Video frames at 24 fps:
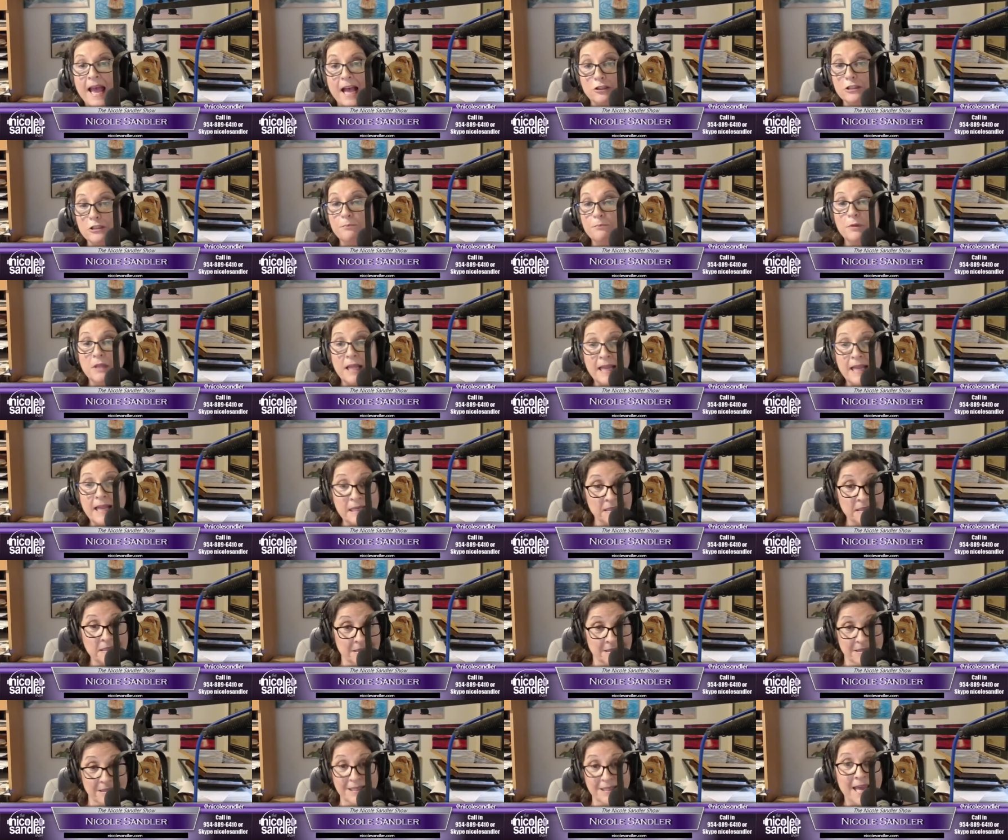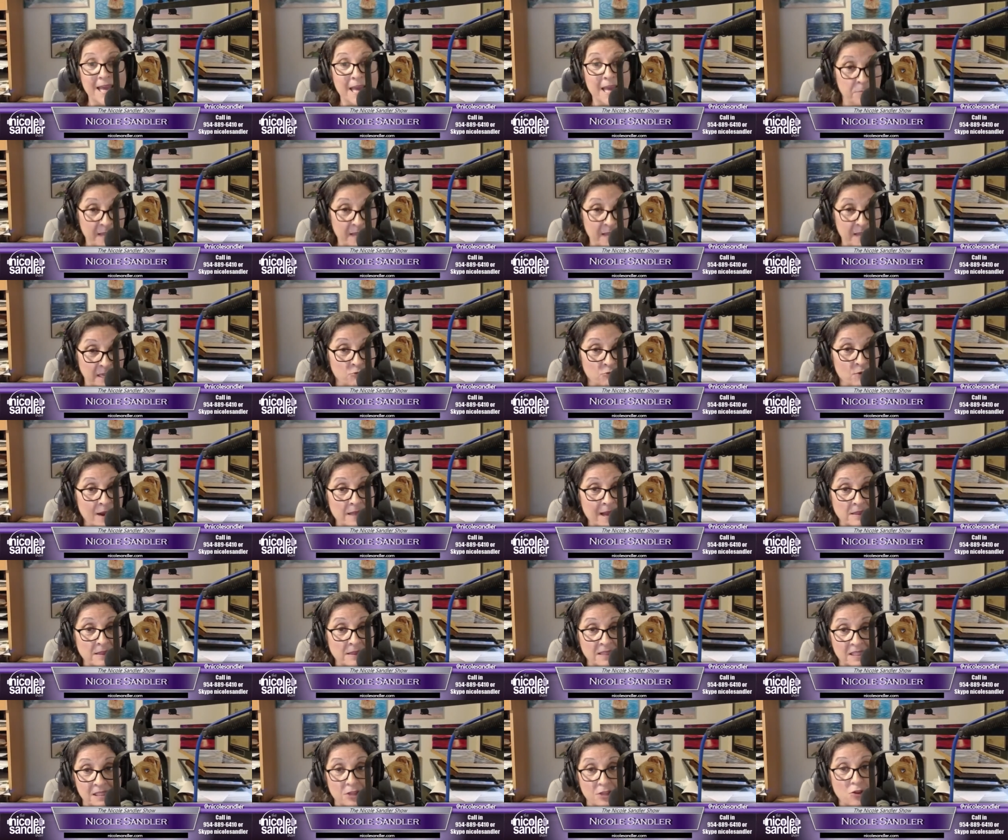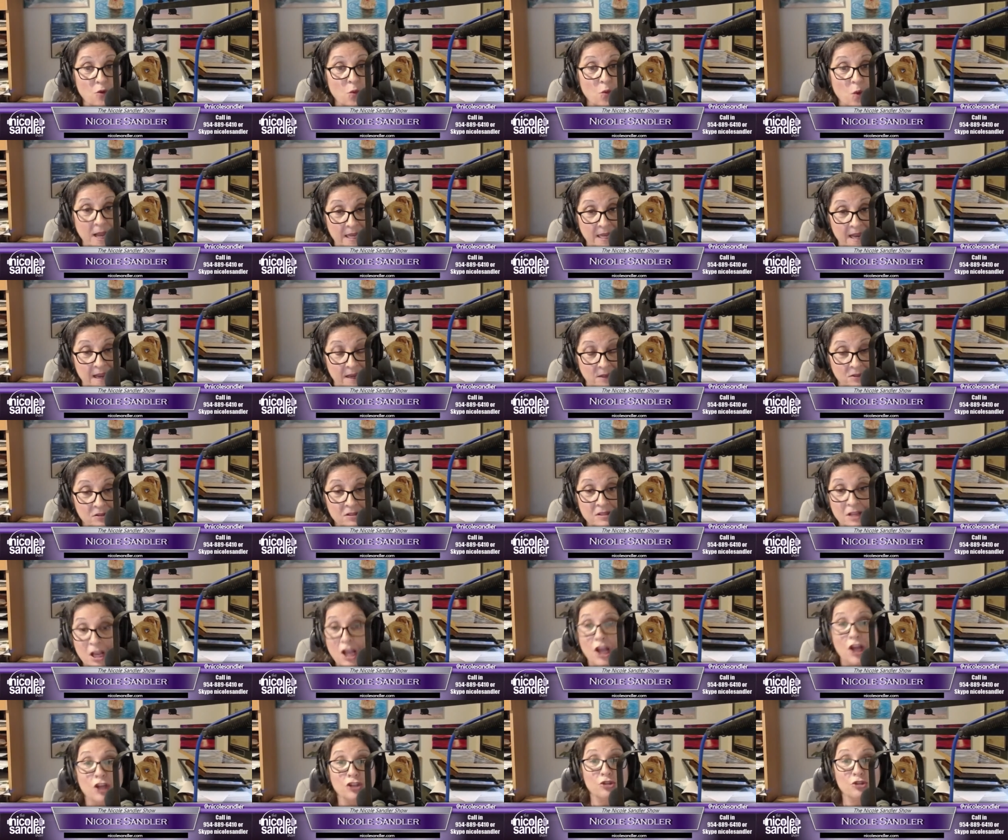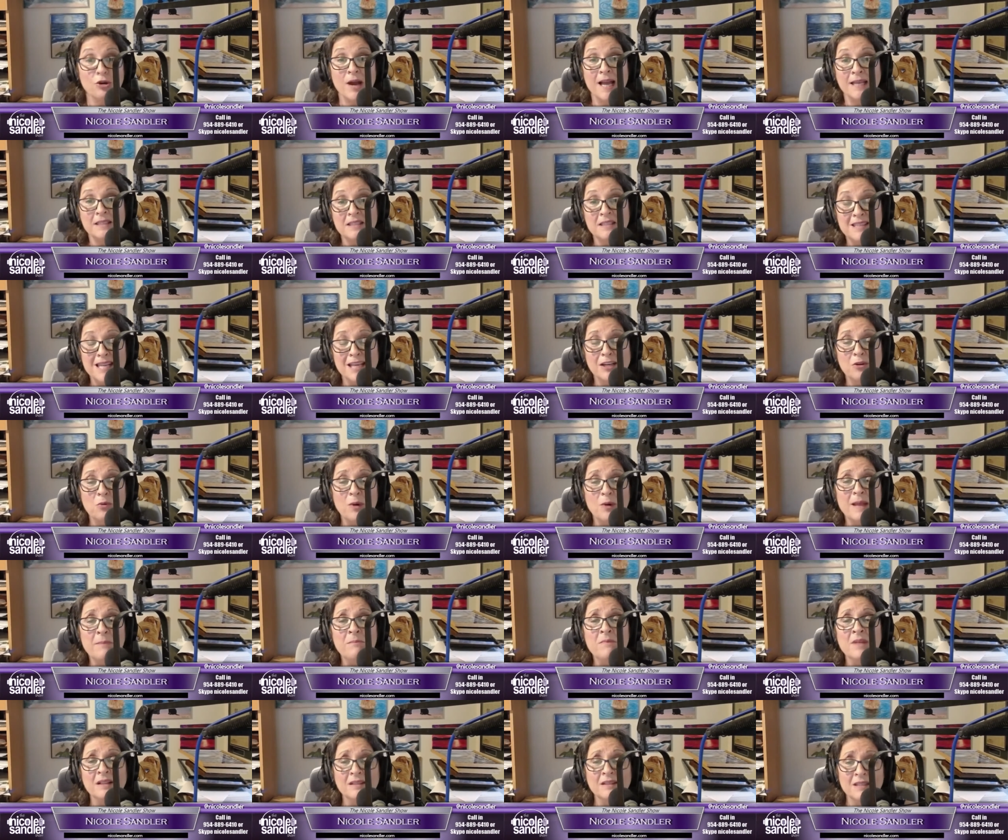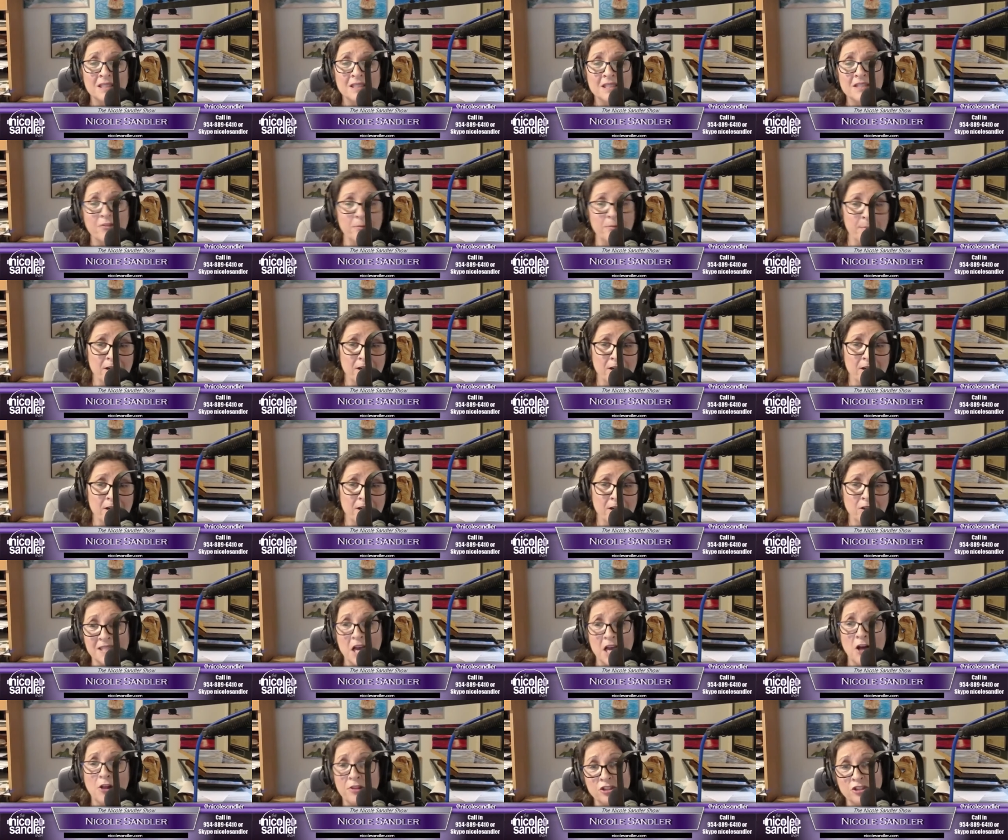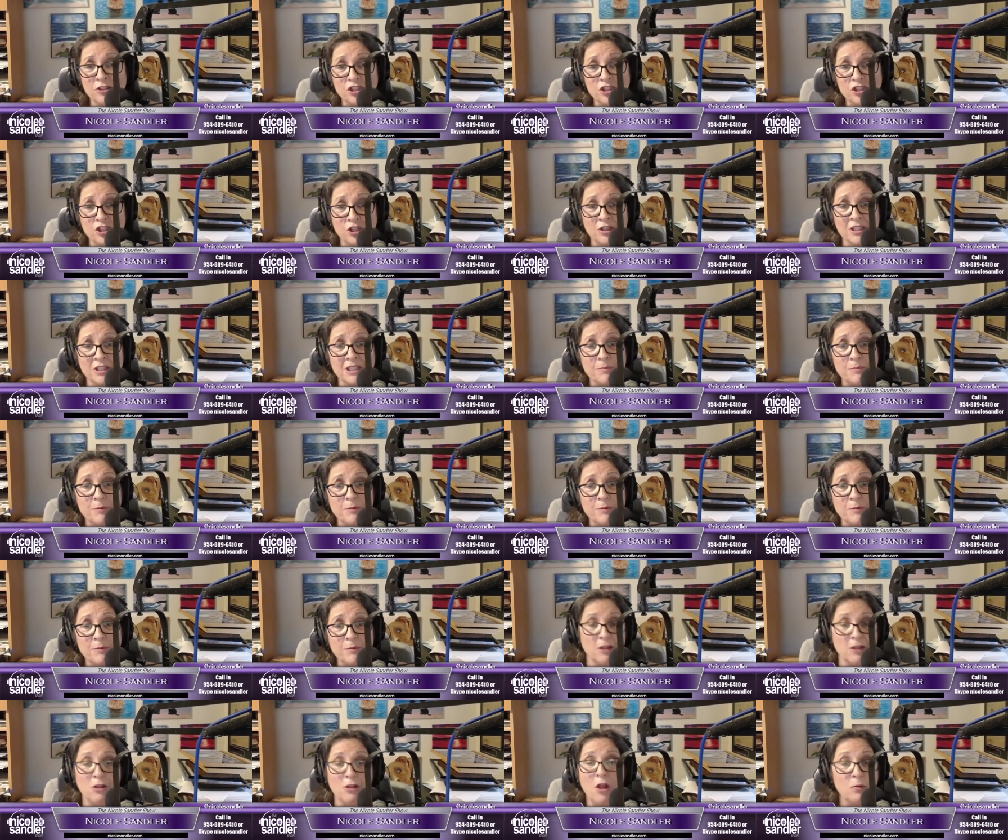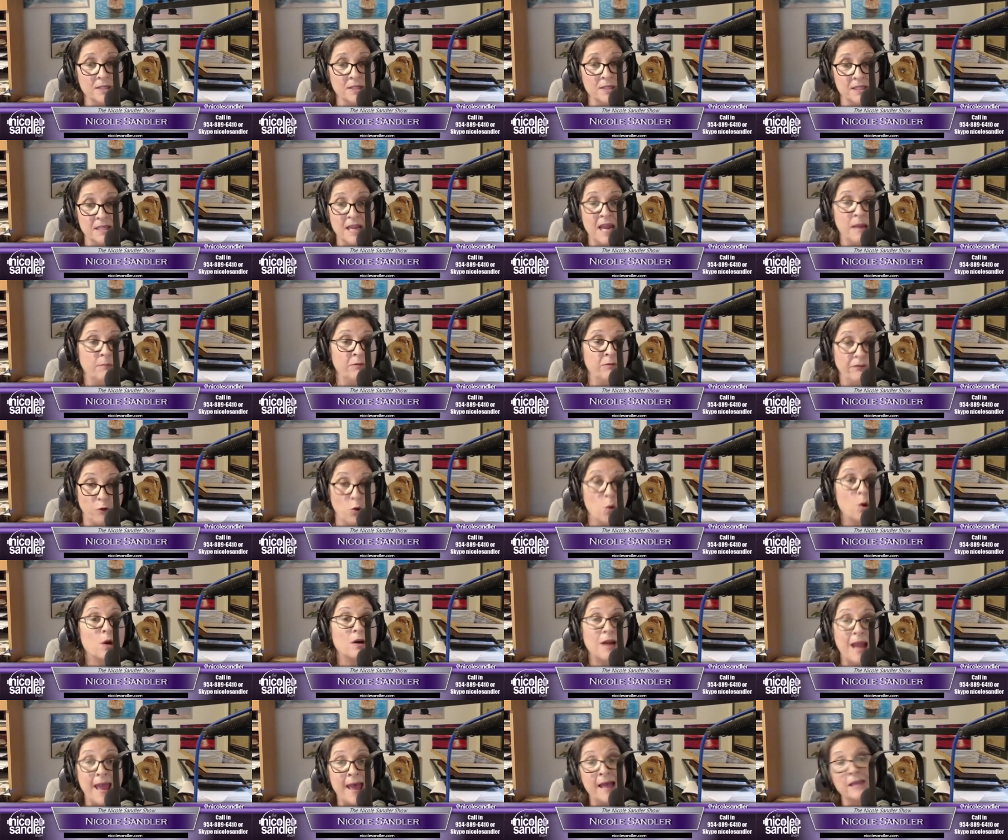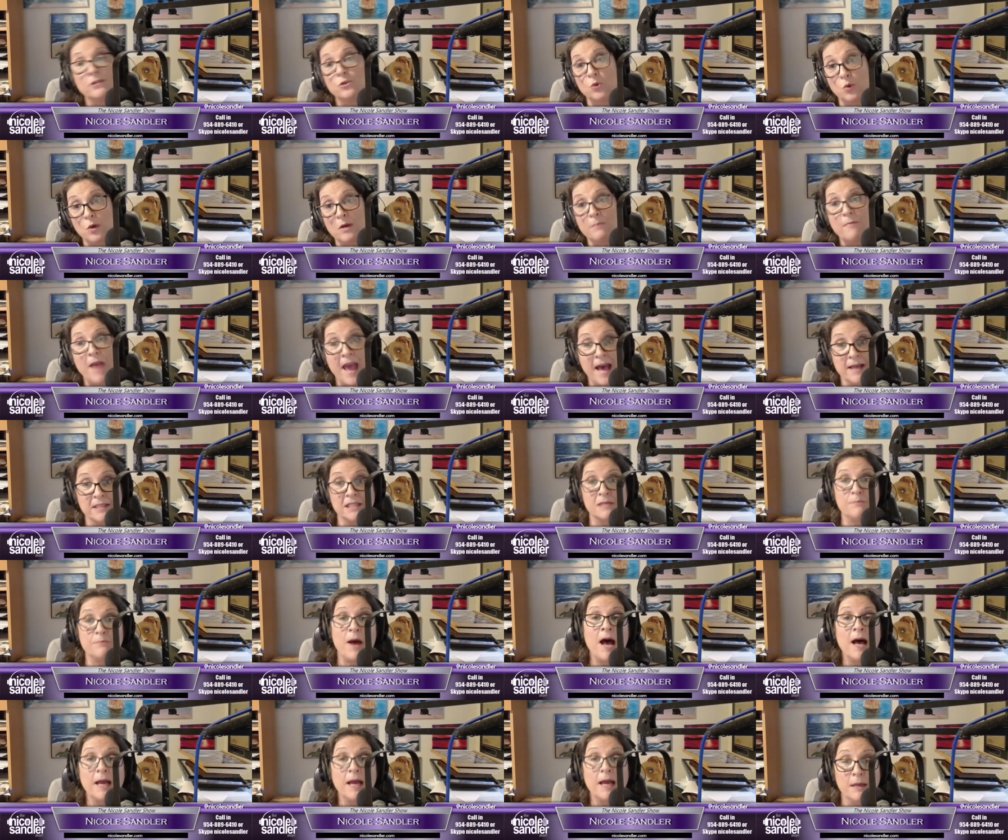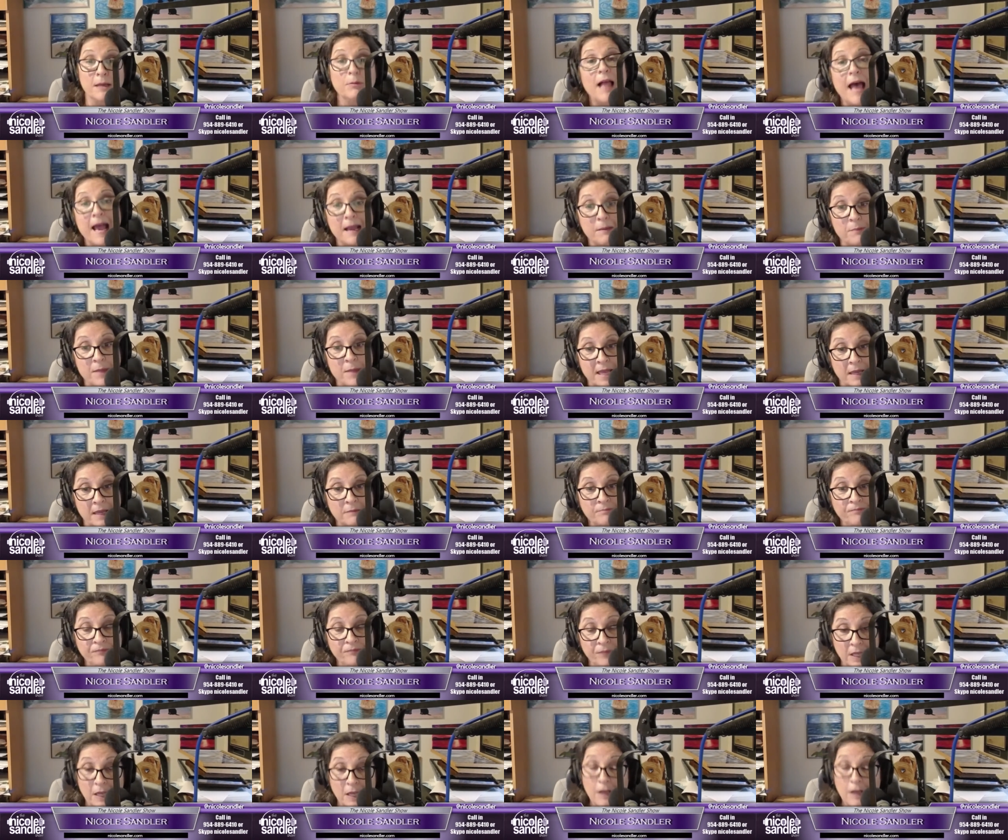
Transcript: held blatant campaign rallies at the White House, tried to take away millions of Americans' health insurance because the law was named for and or passed by a black man,